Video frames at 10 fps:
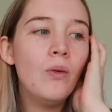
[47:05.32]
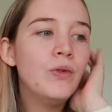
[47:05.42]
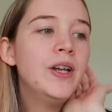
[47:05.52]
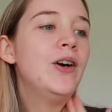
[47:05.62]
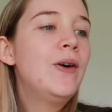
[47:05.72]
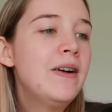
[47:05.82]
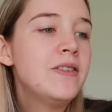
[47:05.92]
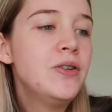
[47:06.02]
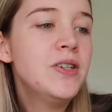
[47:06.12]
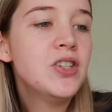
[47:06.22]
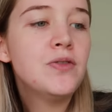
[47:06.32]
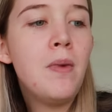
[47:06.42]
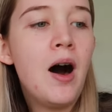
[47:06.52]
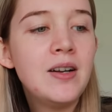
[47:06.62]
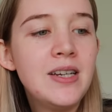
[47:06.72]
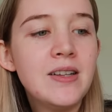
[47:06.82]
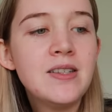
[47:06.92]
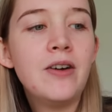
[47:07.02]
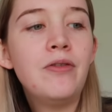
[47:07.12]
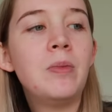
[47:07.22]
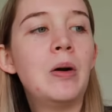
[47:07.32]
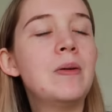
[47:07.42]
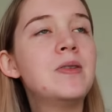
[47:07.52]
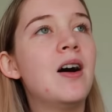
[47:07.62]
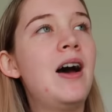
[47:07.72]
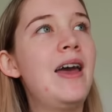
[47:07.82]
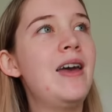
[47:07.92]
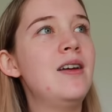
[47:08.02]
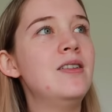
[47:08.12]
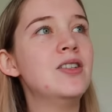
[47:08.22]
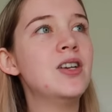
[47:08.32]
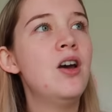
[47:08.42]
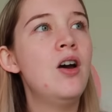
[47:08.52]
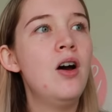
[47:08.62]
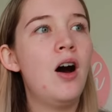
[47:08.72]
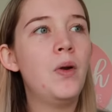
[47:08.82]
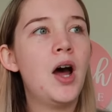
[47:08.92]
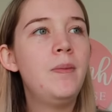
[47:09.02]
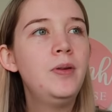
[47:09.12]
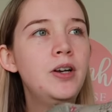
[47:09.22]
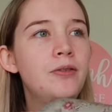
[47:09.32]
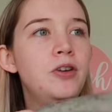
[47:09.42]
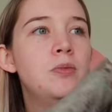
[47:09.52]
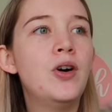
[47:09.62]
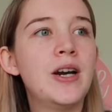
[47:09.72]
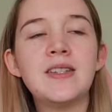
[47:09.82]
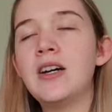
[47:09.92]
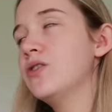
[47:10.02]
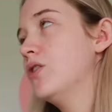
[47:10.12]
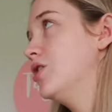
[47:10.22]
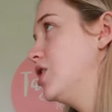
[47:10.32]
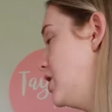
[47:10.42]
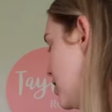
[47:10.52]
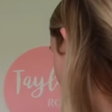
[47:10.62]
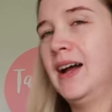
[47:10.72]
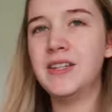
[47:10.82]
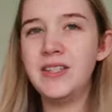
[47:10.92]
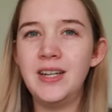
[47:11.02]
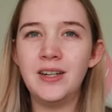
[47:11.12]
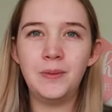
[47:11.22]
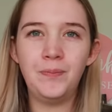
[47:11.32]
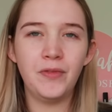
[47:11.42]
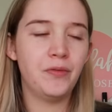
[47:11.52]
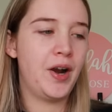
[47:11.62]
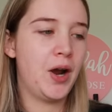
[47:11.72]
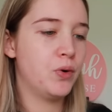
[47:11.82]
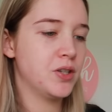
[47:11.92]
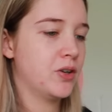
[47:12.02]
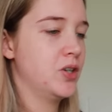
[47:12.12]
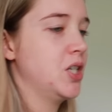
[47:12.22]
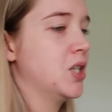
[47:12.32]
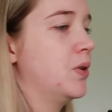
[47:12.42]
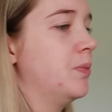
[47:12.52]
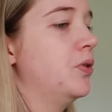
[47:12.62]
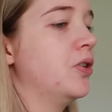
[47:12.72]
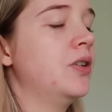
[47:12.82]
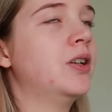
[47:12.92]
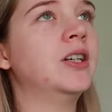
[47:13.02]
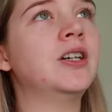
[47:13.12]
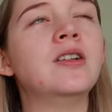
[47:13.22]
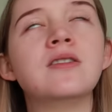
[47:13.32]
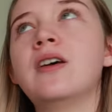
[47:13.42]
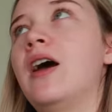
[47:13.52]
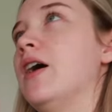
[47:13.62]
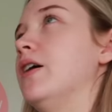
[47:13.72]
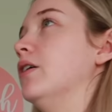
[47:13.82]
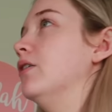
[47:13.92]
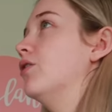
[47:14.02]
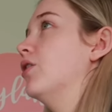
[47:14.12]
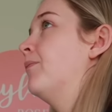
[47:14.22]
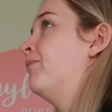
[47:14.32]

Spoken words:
Really, all I have to do is just mark down stuff on my website, and I want to upload a few more XL scrunchies. I just need to find out what scrunchies I want to put on the clearance, and